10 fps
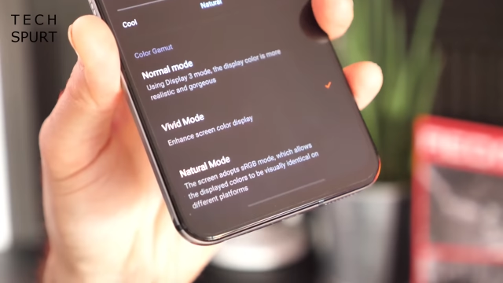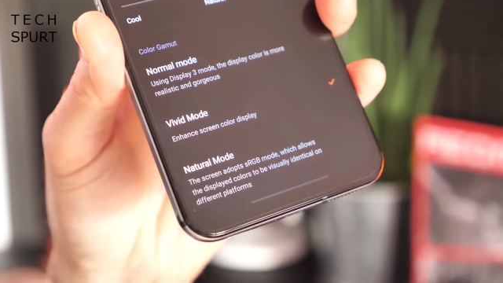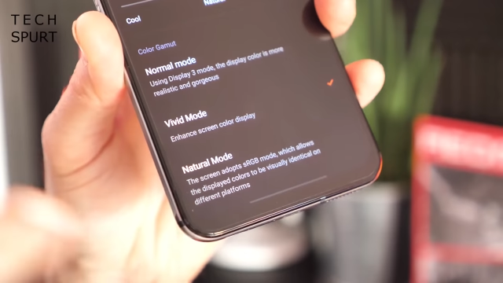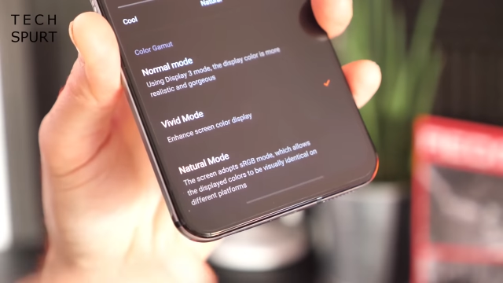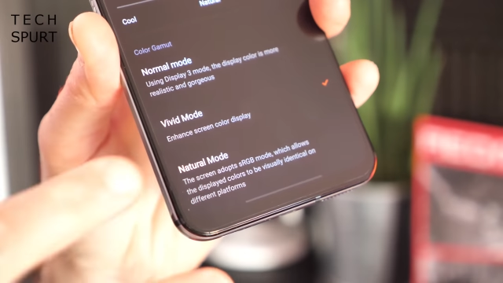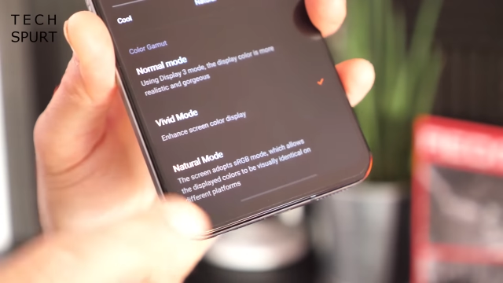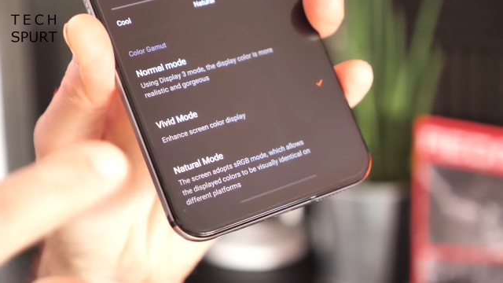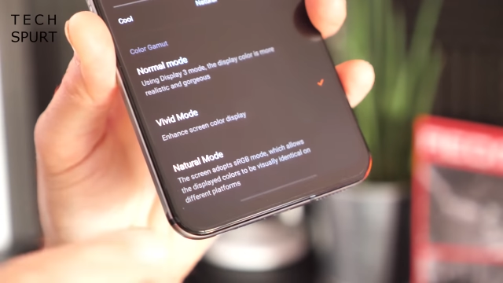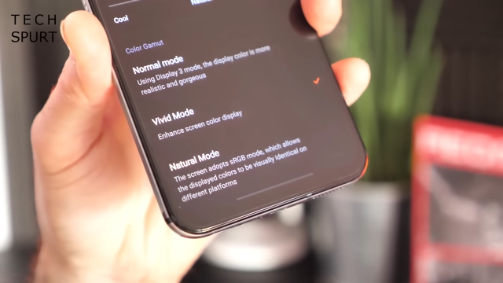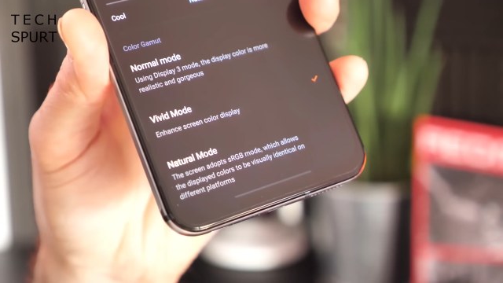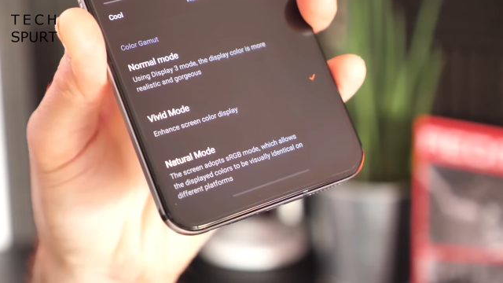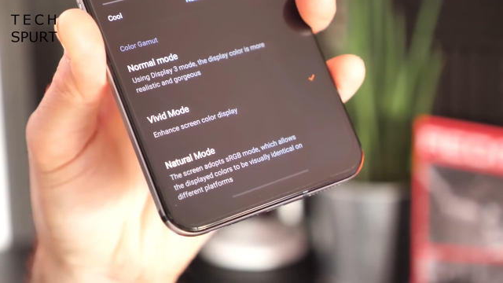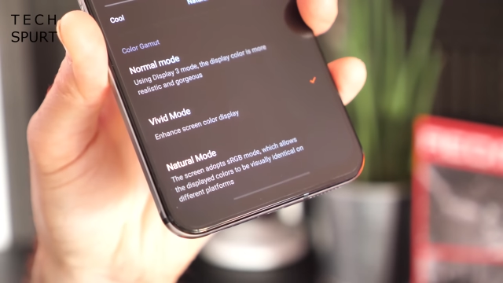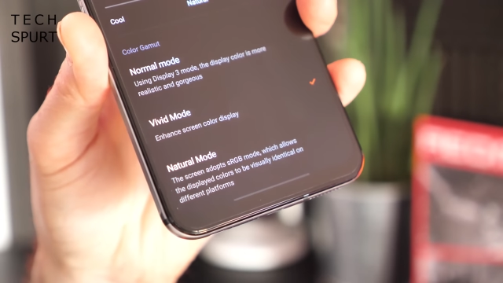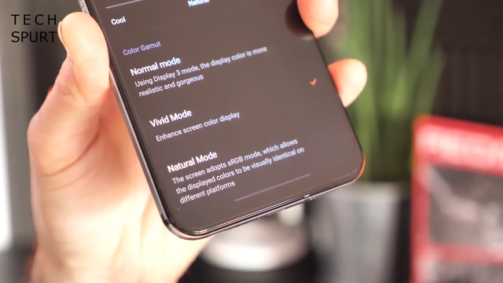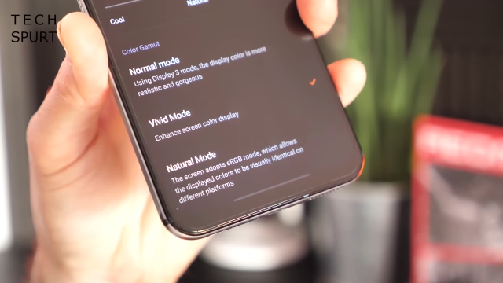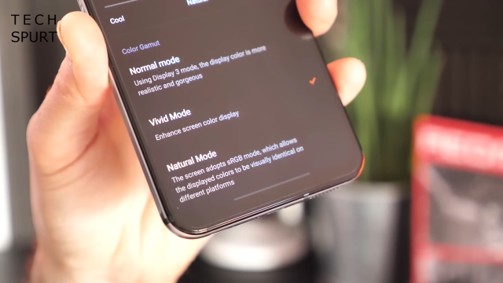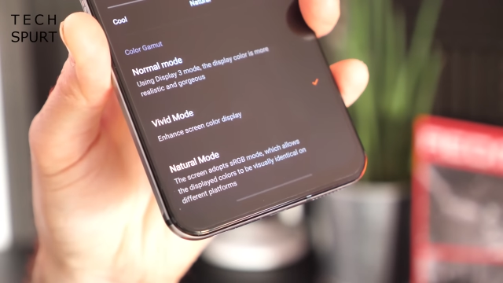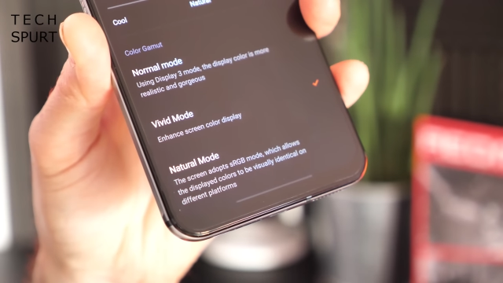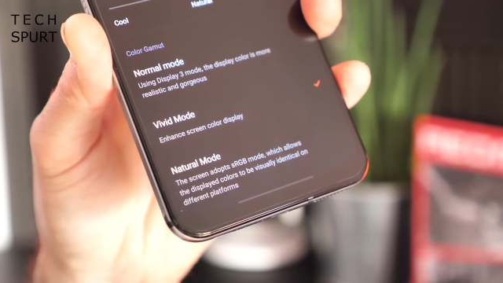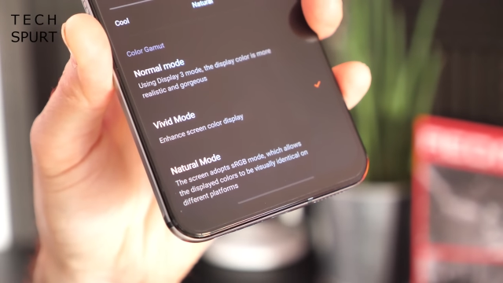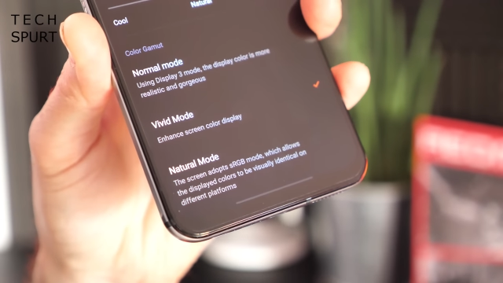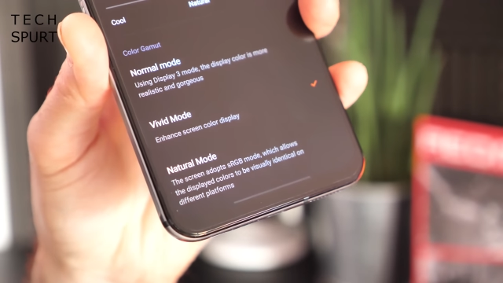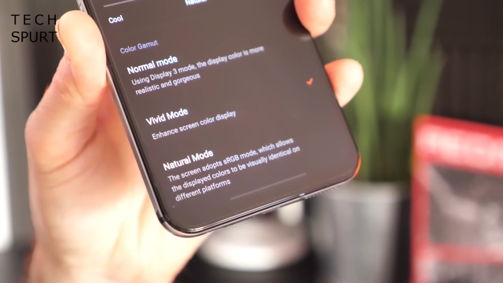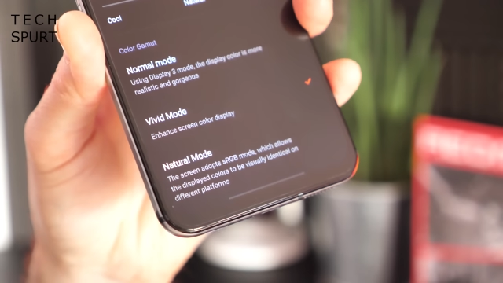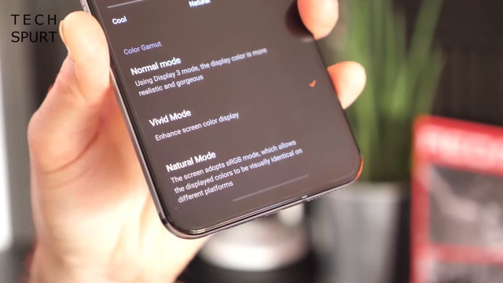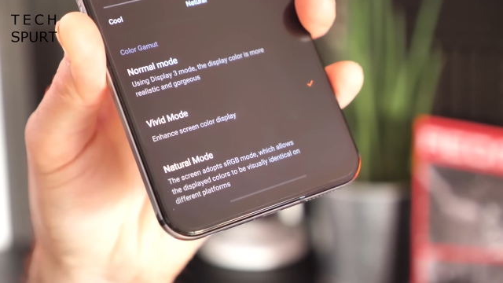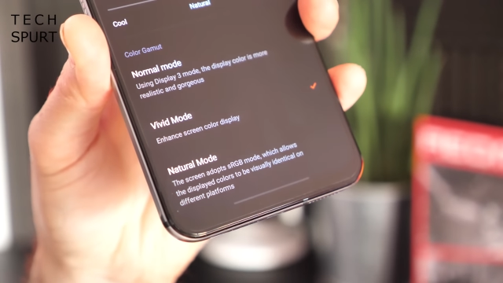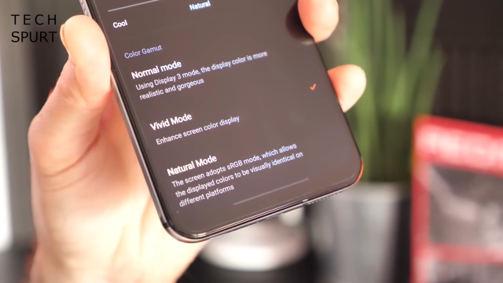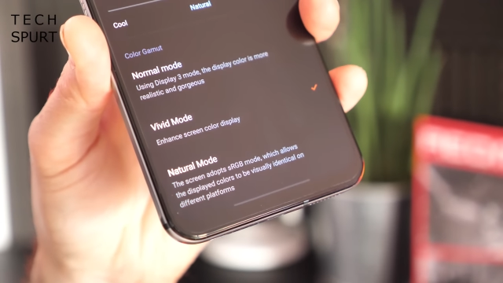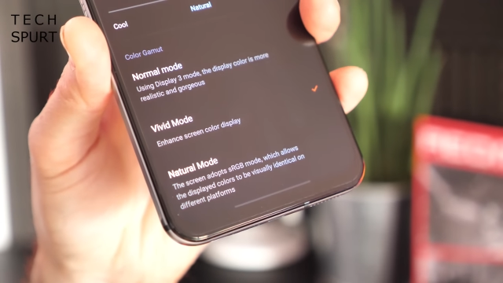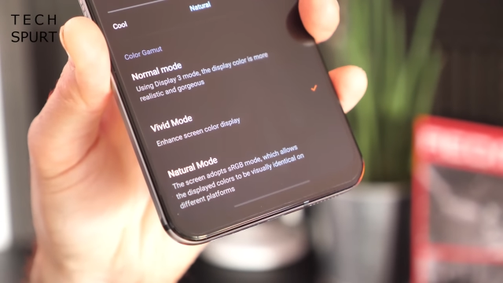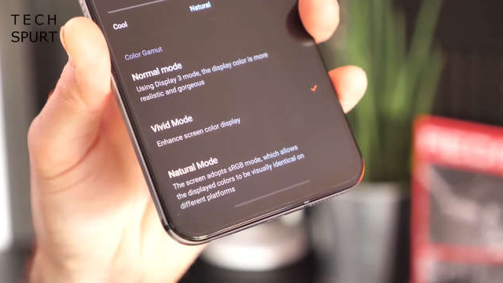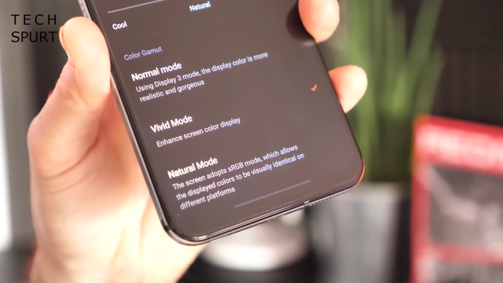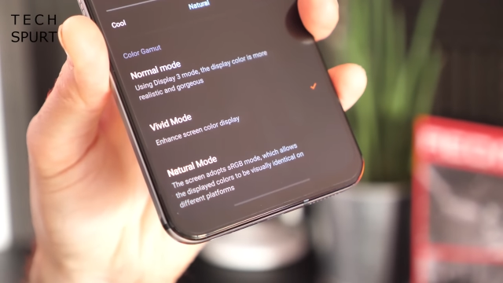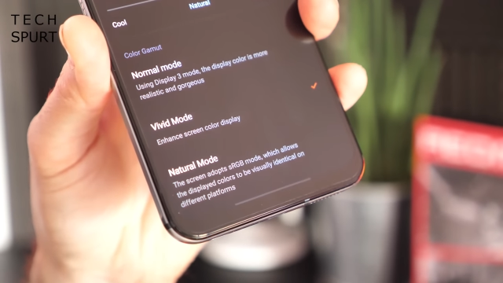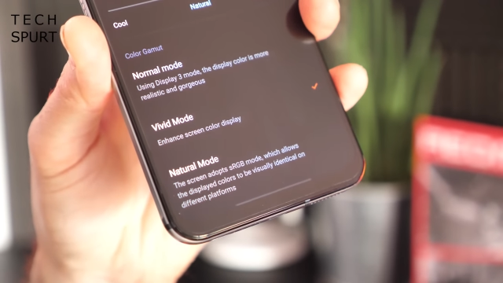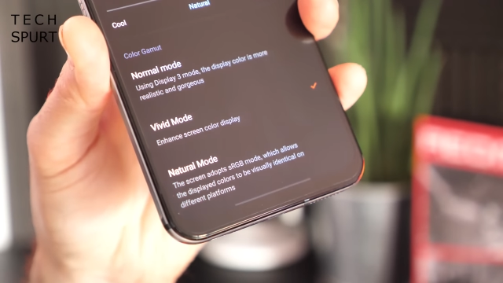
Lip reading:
(no speaker visible)